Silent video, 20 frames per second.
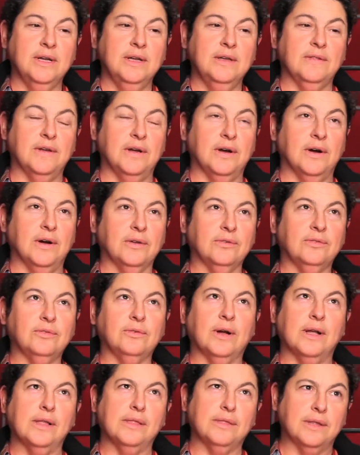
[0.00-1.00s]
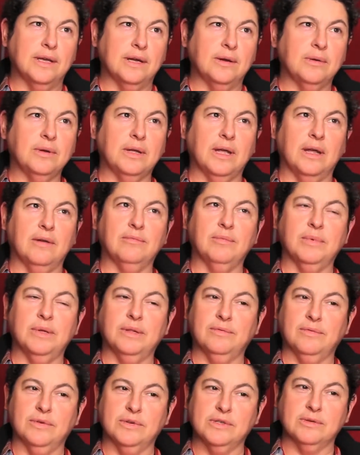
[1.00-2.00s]
They also, I think, gave me the
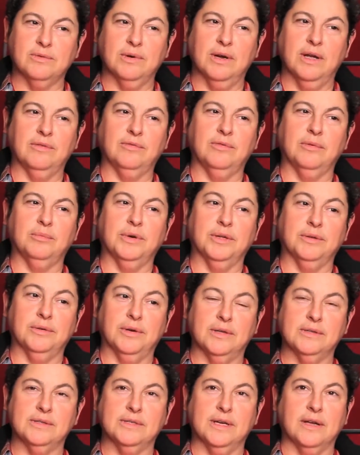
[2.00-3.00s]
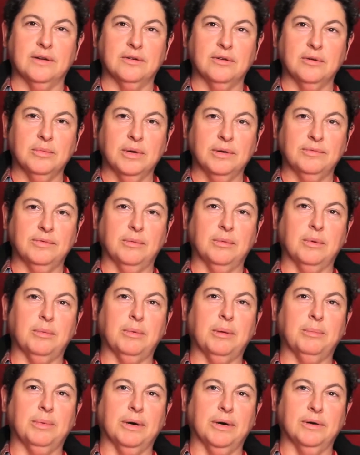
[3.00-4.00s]
first grant for Brother Outsider, my film
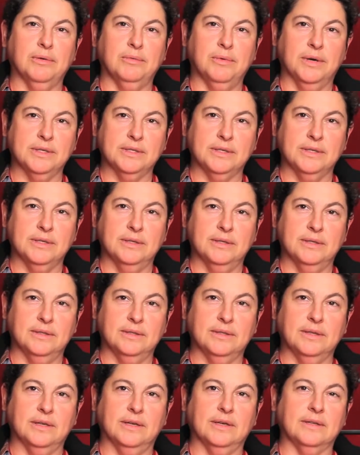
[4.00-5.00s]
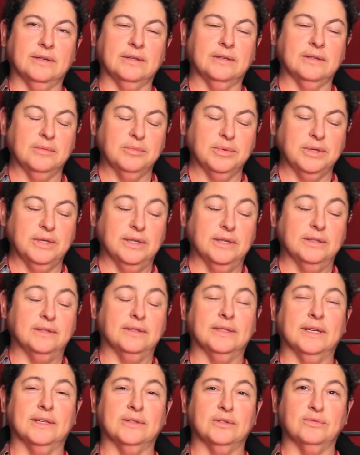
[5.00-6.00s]
about Bayard Rustin that I completed in
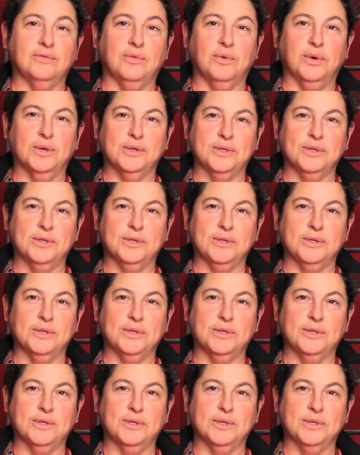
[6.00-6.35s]
2004.